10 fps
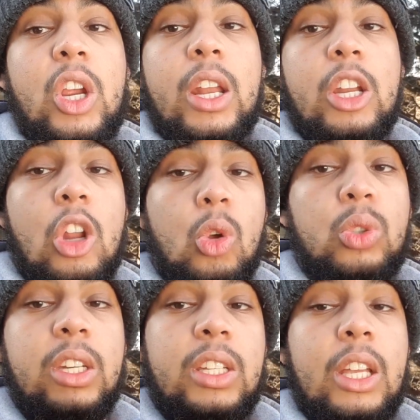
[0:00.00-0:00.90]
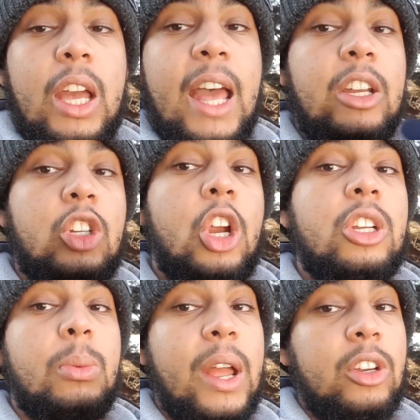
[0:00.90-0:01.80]
the alternator hadn't
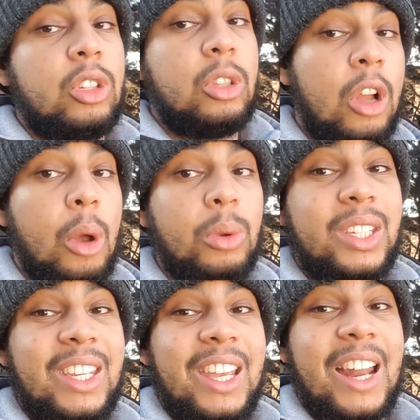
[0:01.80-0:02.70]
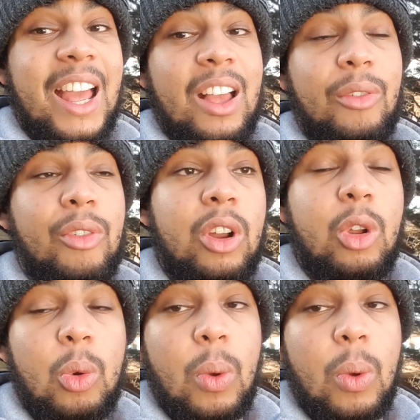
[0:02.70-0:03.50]
charged the battery because the car was sitting for a little